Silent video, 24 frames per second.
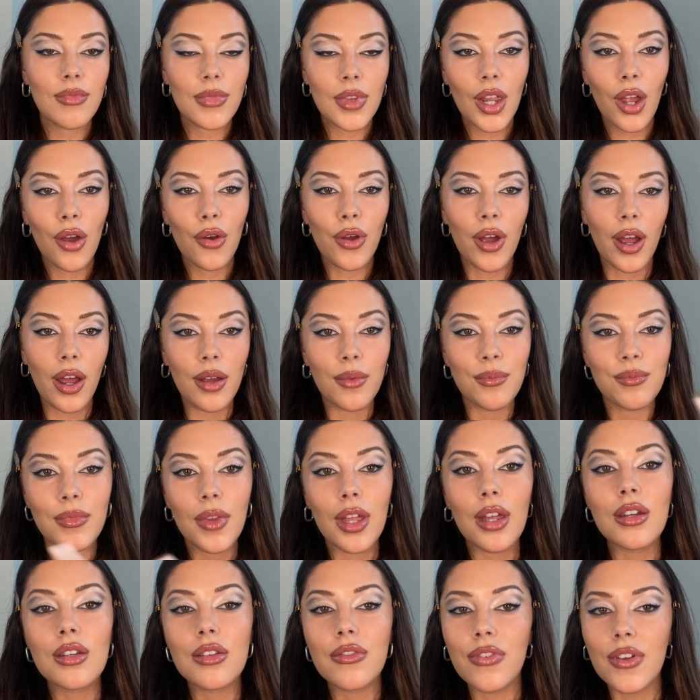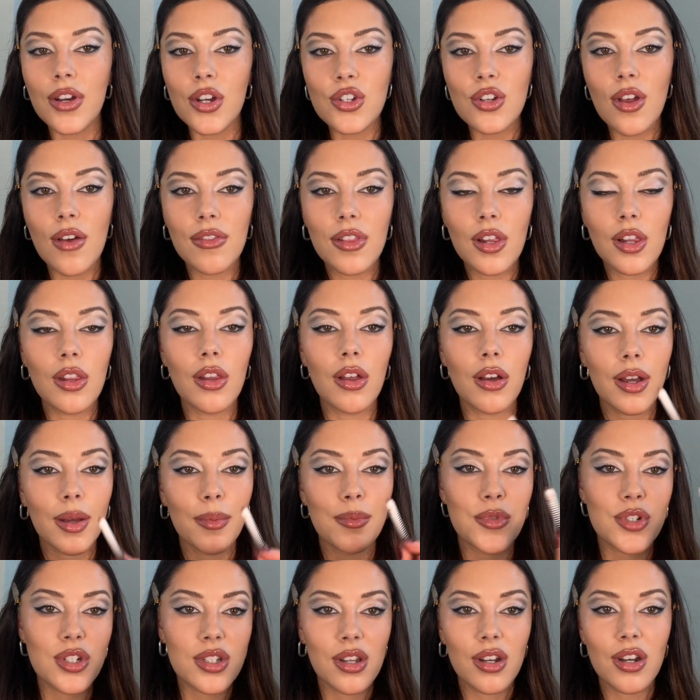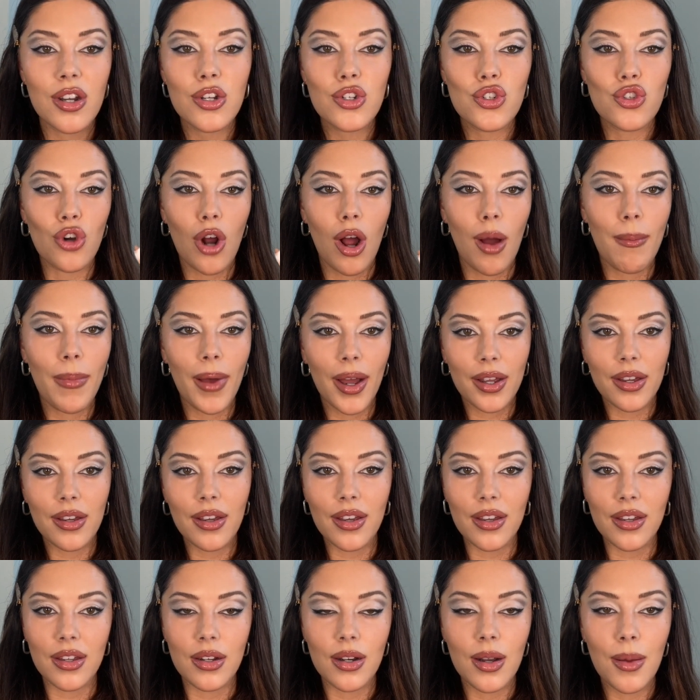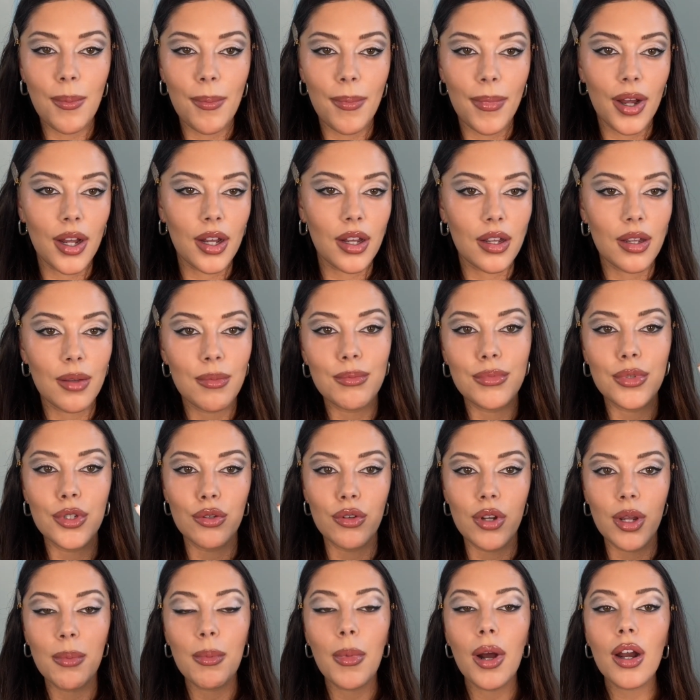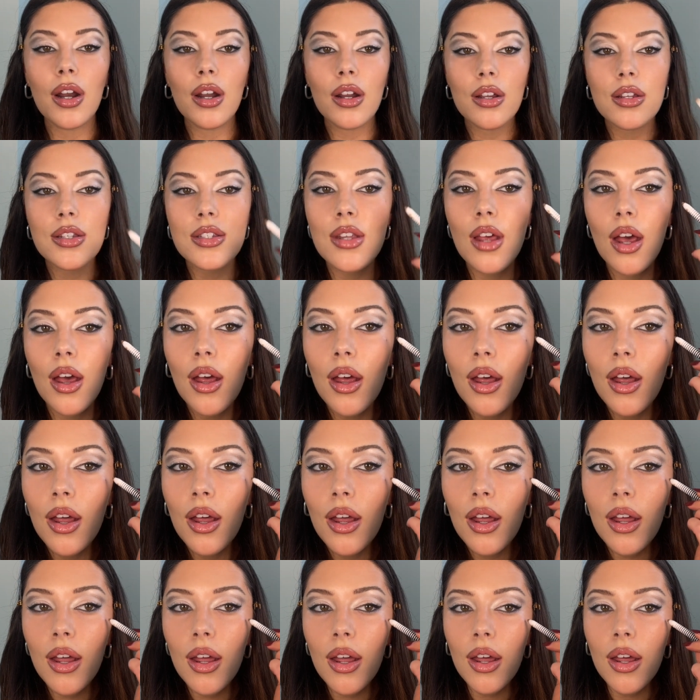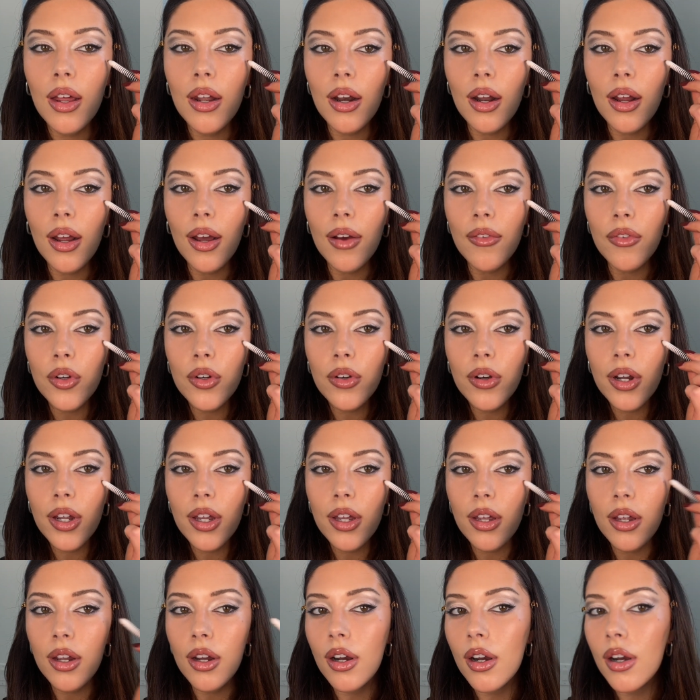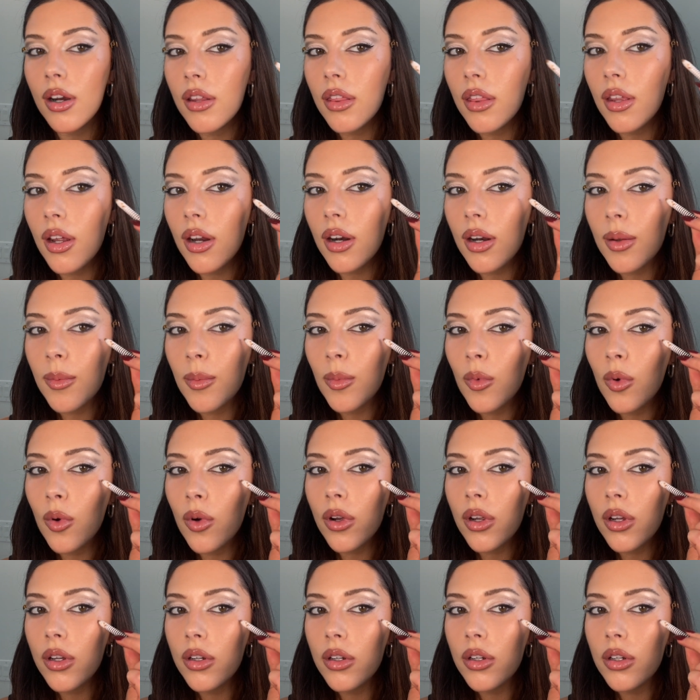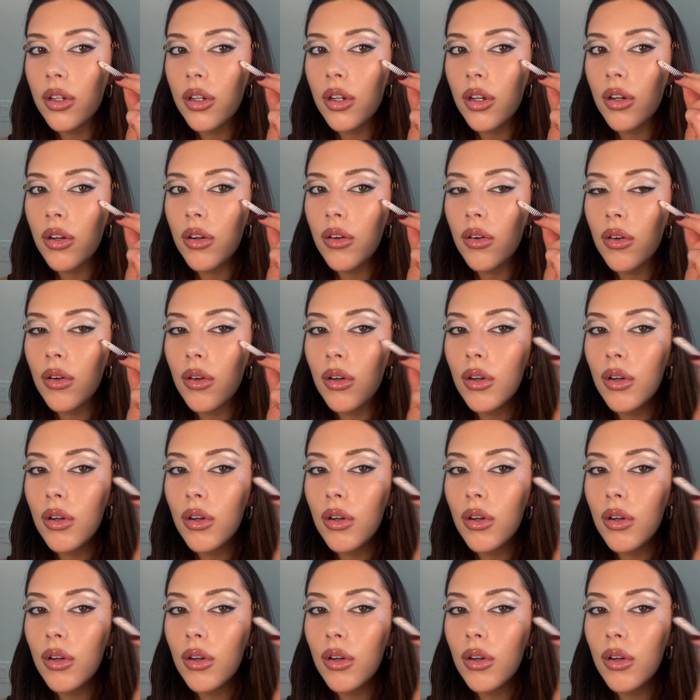Okay, and to finish off the look, I'm just gonna draw back in my beauty marks. And I have one right here that I'm going to